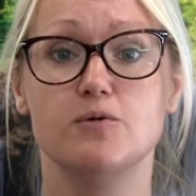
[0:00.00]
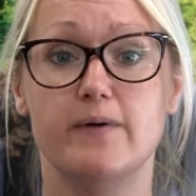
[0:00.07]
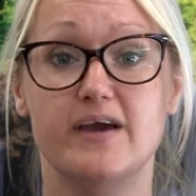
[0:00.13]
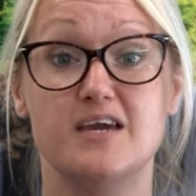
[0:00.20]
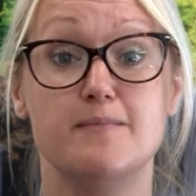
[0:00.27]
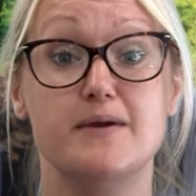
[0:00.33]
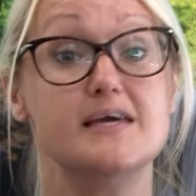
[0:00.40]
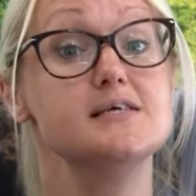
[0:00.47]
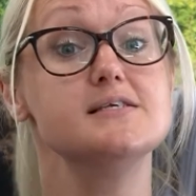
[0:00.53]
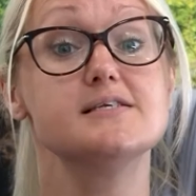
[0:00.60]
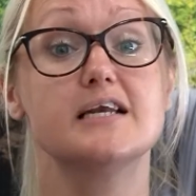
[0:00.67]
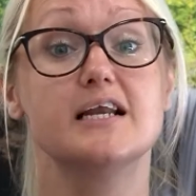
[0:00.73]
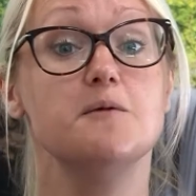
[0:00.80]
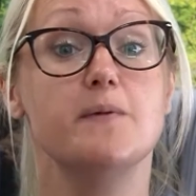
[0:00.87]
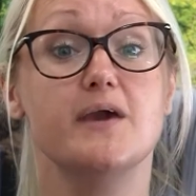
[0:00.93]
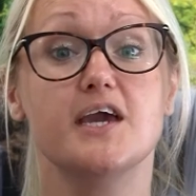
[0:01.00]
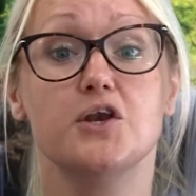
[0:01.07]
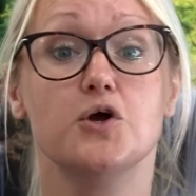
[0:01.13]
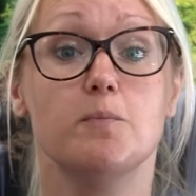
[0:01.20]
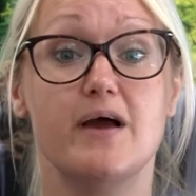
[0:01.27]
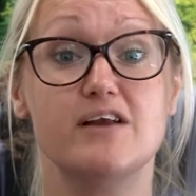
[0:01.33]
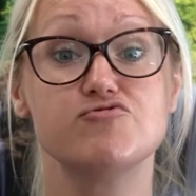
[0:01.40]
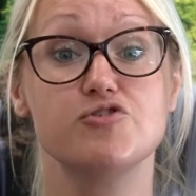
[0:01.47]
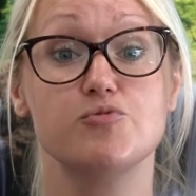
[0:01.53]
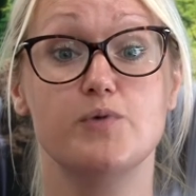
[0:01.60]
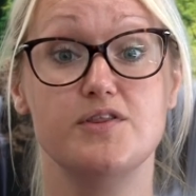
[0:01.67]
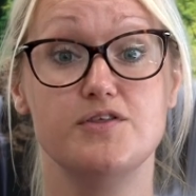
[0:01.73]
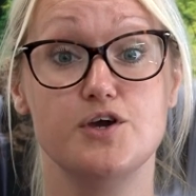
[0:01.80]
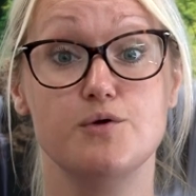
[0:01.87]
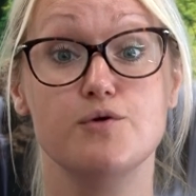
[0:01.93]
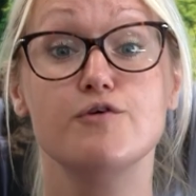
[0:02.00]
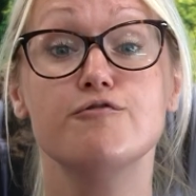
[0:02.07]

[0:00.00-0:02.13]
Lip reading: baby sleeping in your bedroom with you